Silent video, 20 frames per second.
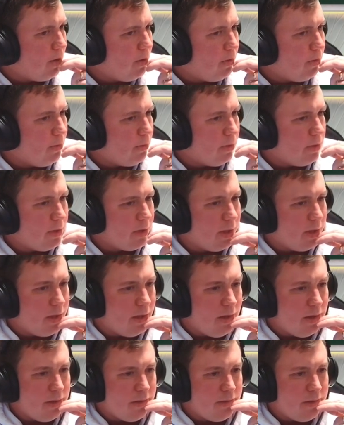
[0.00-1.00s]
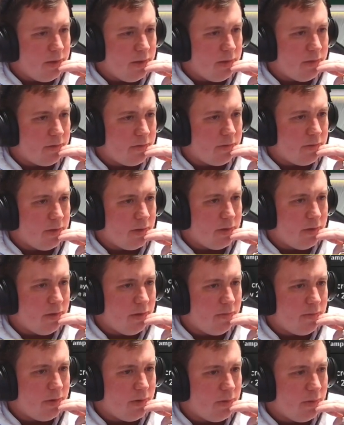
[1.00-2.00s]
What the hell is this? I don't
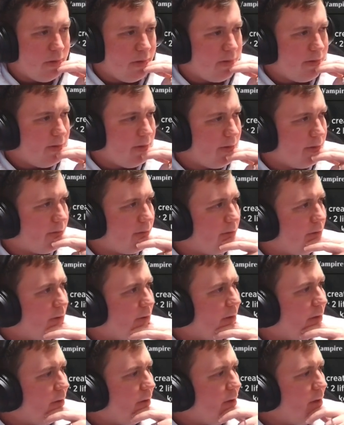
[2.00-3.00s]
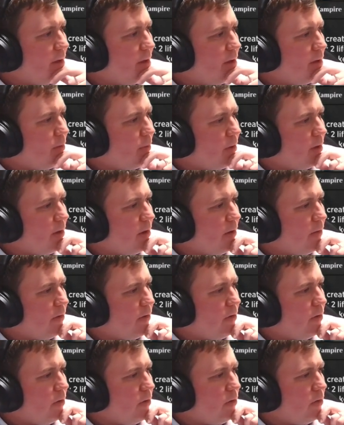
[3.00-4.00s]
even know what this is. When another
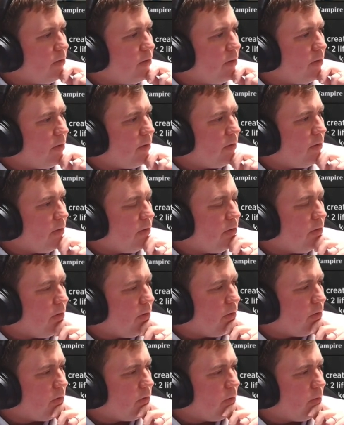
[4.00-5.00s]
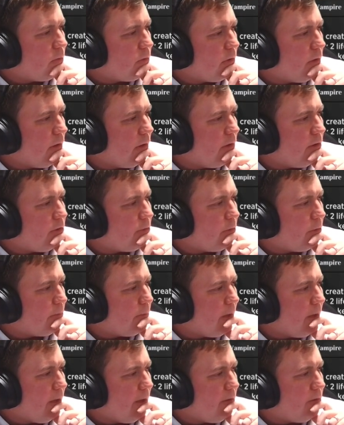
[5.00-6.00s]
non-token creature you control dies, you may
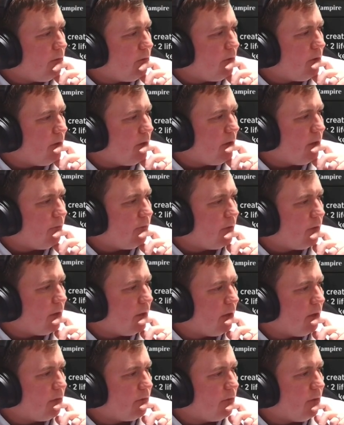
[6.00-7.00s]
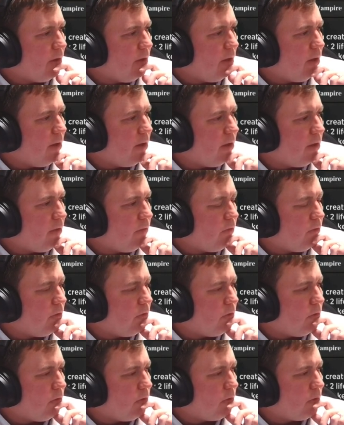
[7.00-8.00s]
pay 2 life and exile it. If you
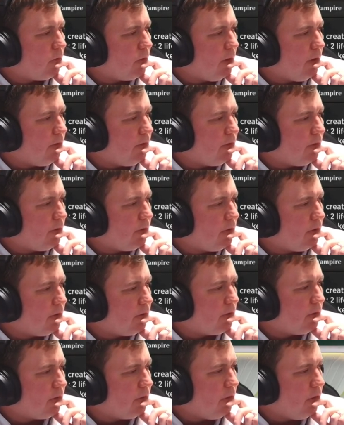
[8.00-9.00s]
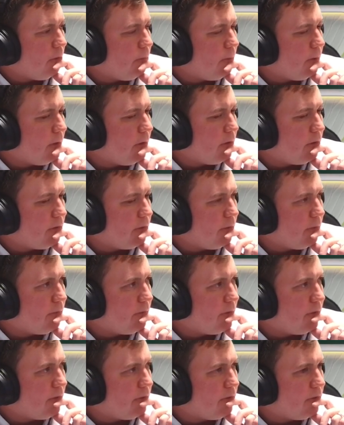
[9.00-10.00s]
do, create a token that's a copy, except
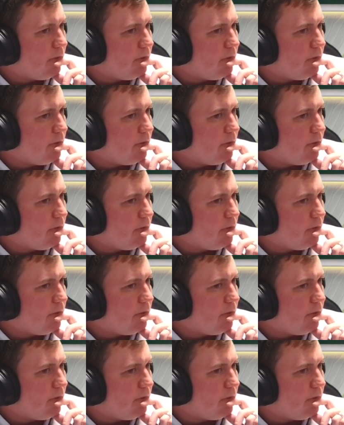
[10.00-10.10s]
it's